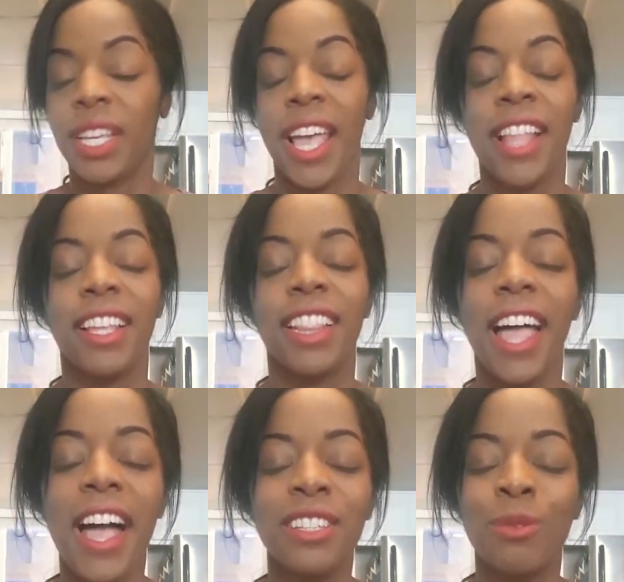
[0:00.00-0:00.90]
And the
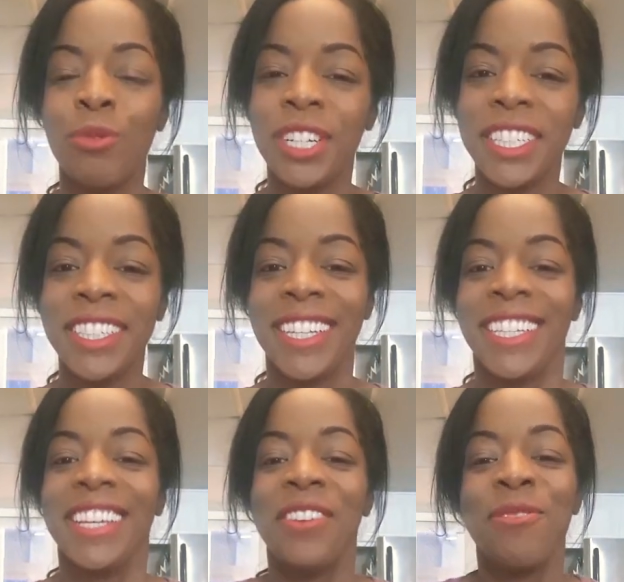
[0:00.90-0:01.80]
last one,
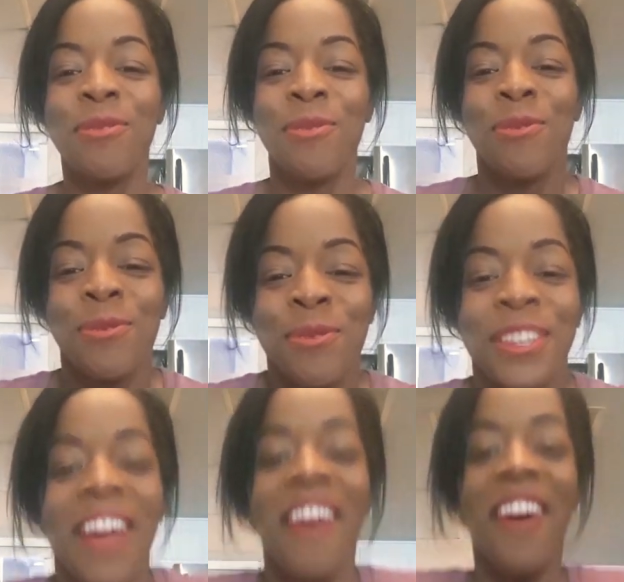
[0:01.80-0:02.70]
y'all
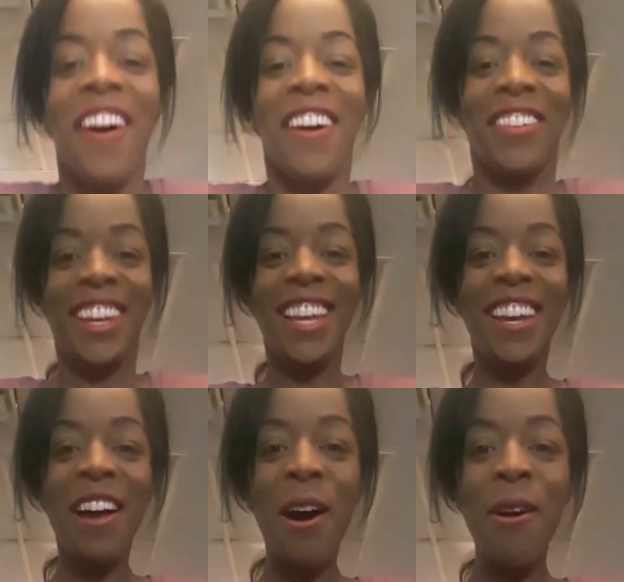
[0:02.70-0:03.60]
already
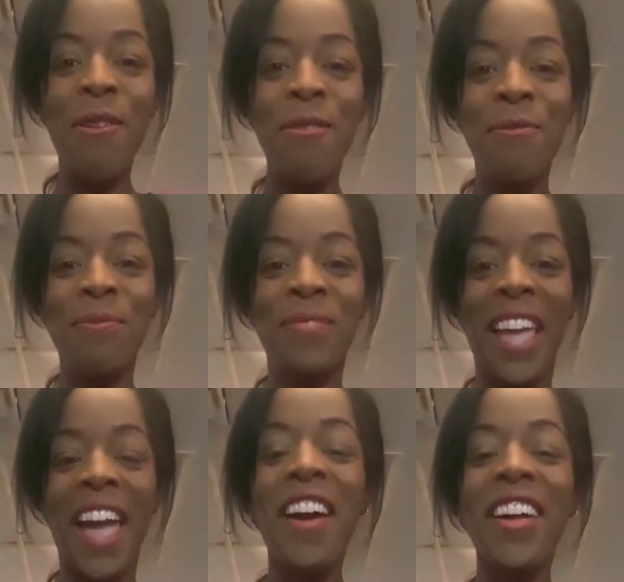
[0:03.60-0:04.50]
know,
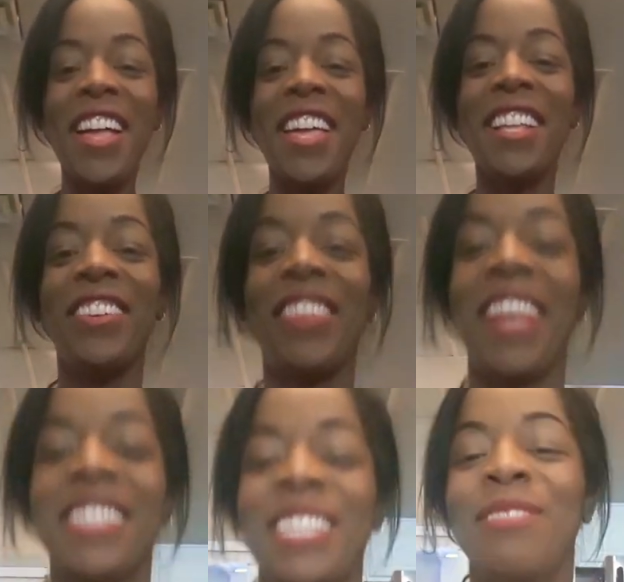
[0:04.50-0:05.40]
Harriet. Okay,
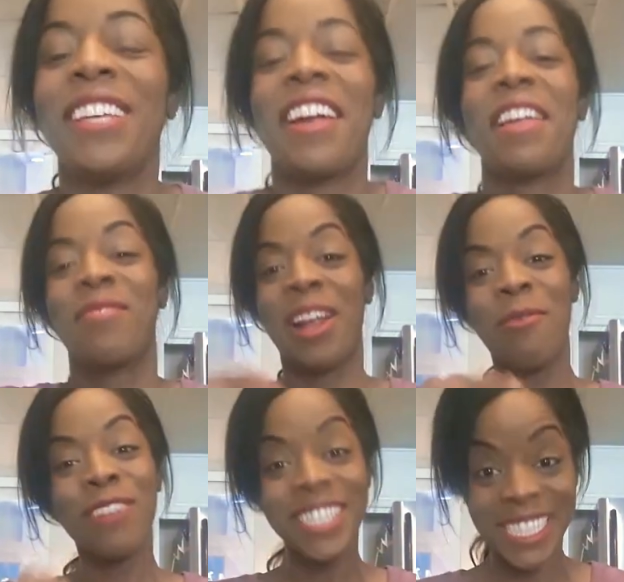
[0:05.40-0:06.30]
I skipped Harriet, but I
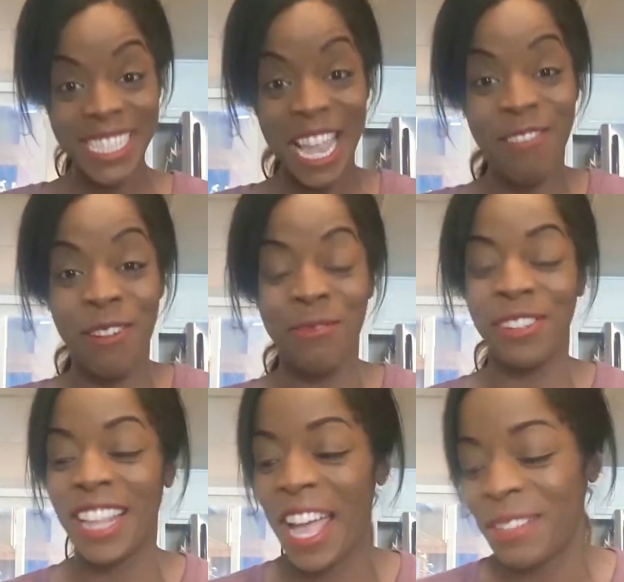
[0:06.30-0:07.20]
wanted to save her for
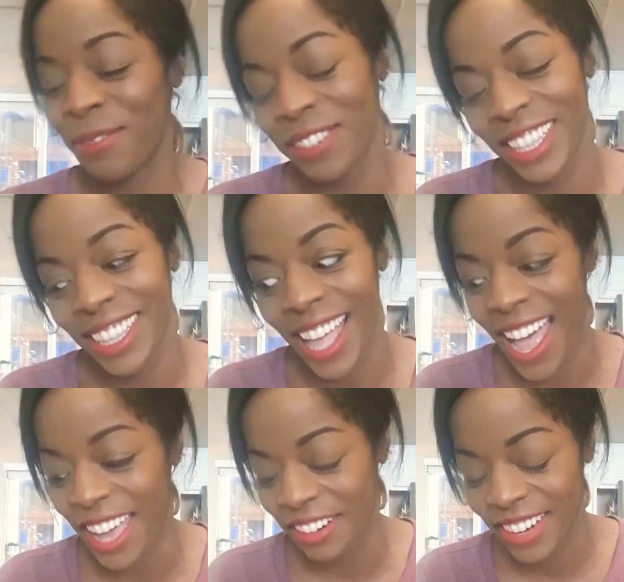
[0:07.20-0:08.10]
last for a
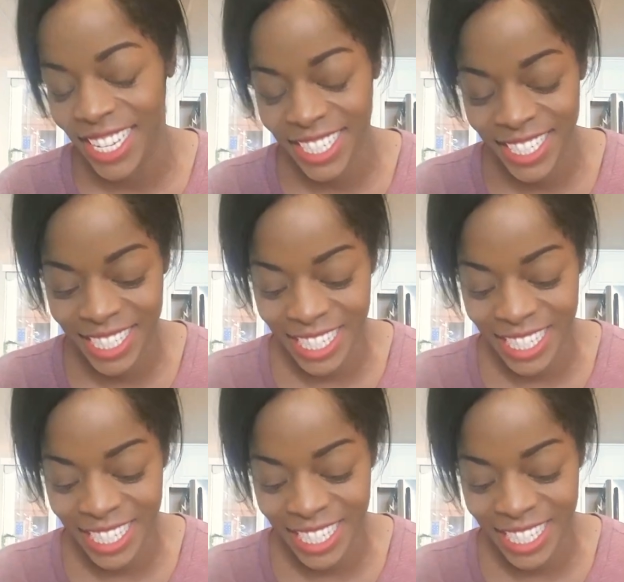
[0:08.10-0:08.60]
lot of reasons.